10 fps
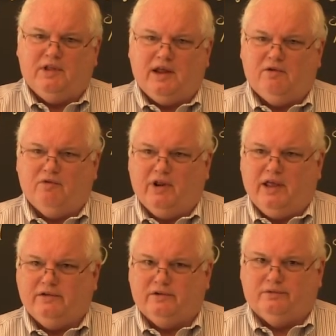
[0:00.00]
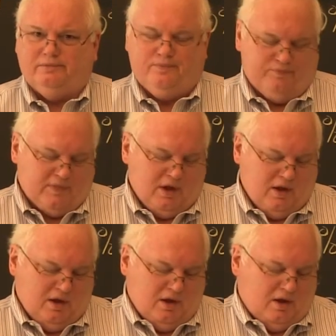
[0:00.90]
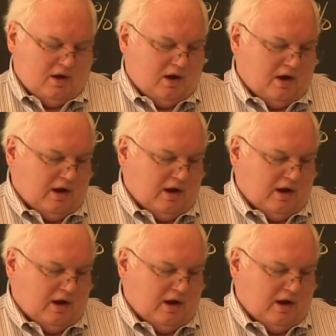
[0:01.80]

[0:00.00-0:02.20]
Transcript: they can relate to.